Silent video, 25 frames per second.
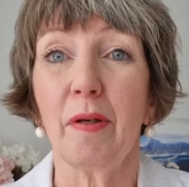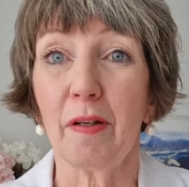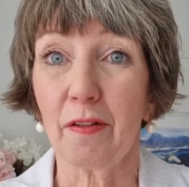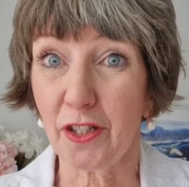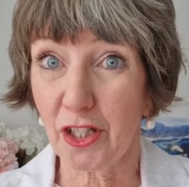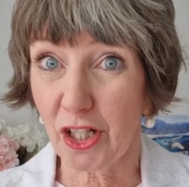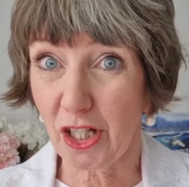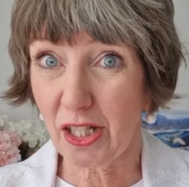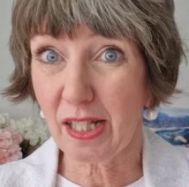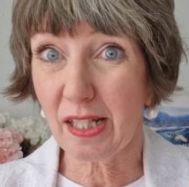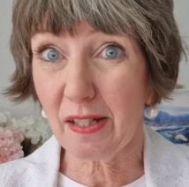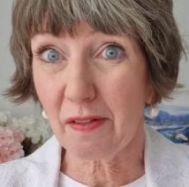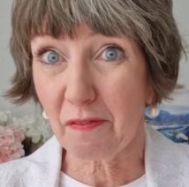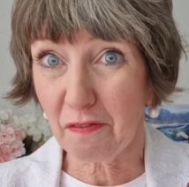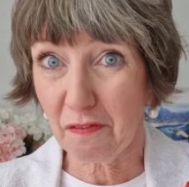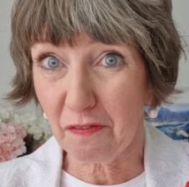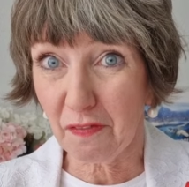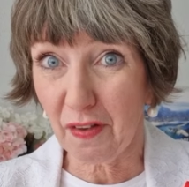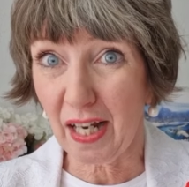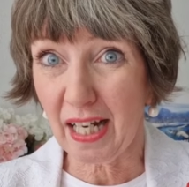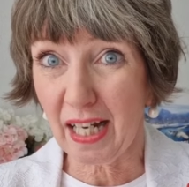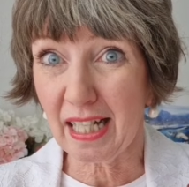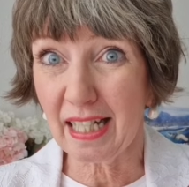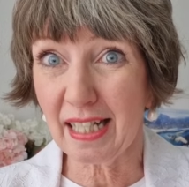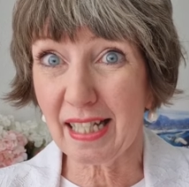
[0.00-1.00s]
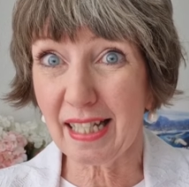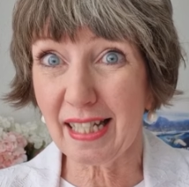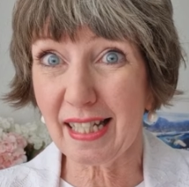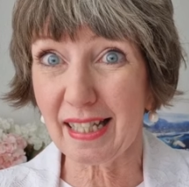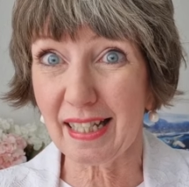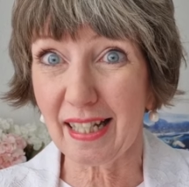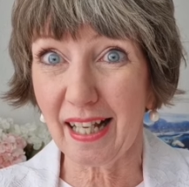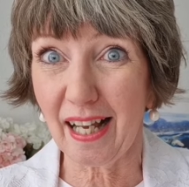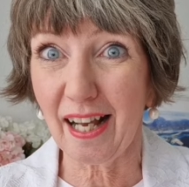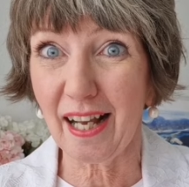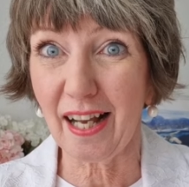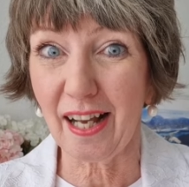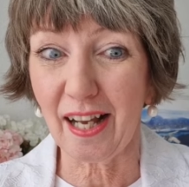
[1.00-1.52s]
But just find
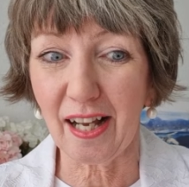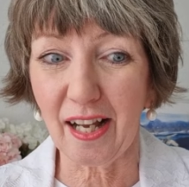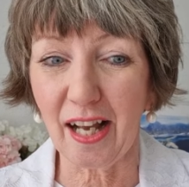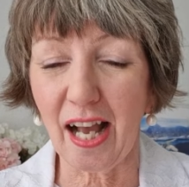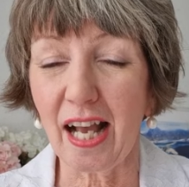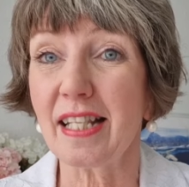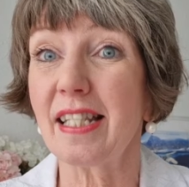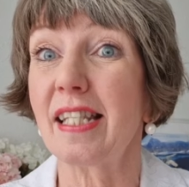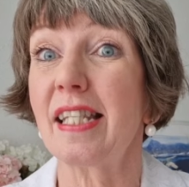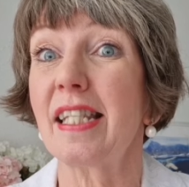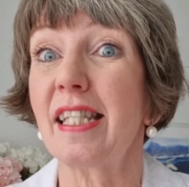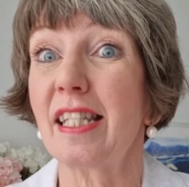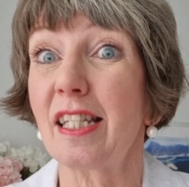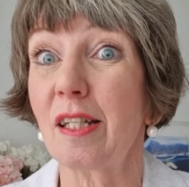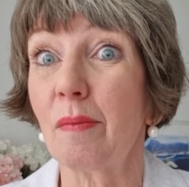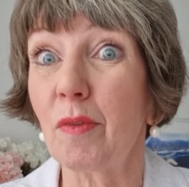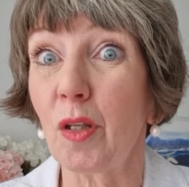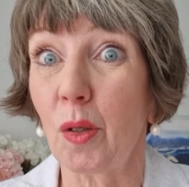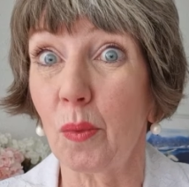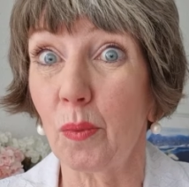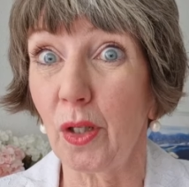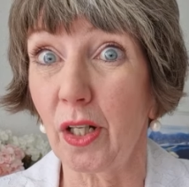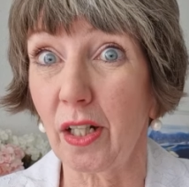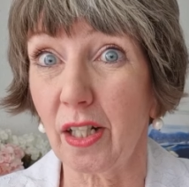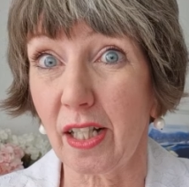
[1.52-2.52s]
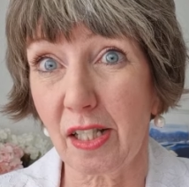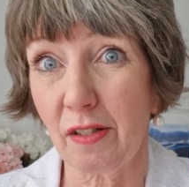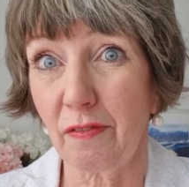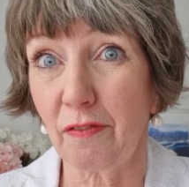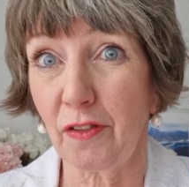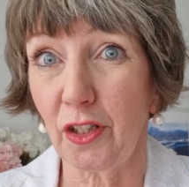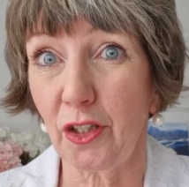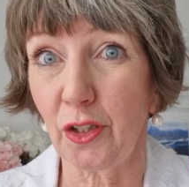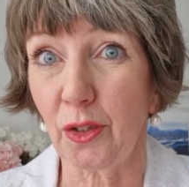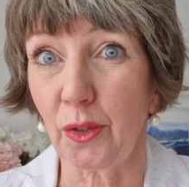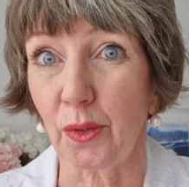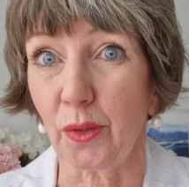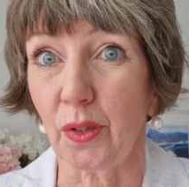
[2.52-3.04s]
a system that works for
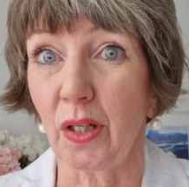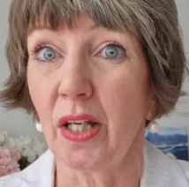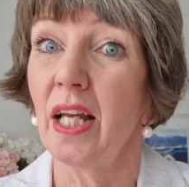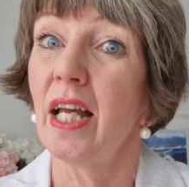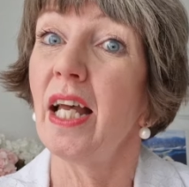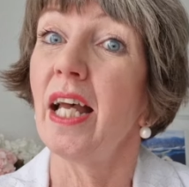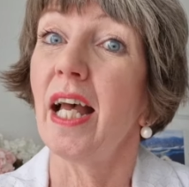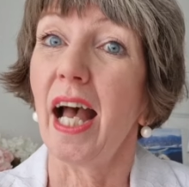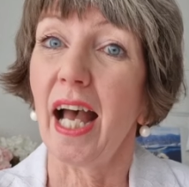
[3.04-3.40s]
you.